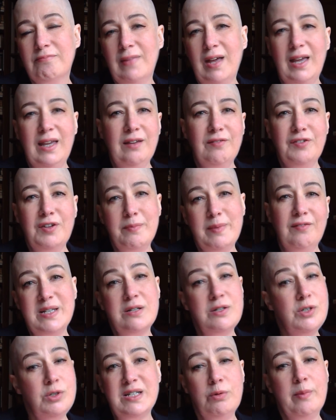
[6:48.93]
I have
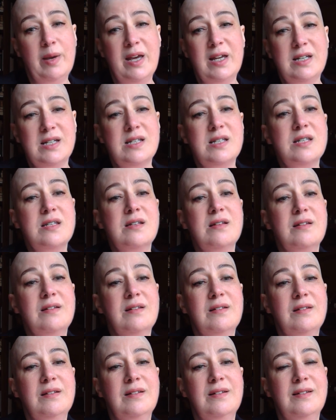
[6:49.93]
committed 2 murders,
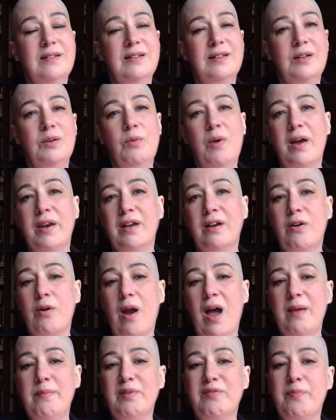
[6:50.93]
one a
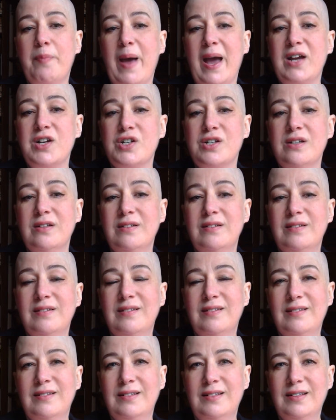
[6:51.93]
crime of passion,
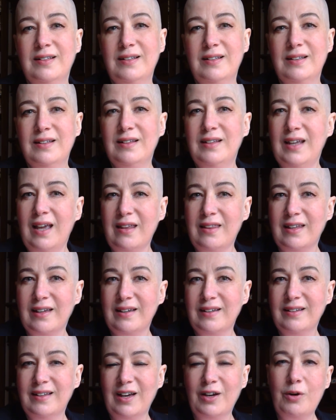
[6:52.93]
the
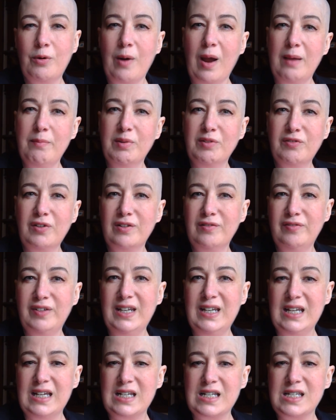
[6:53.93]
other a crime of
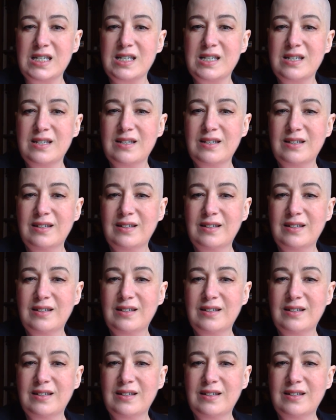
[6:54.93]
convenience.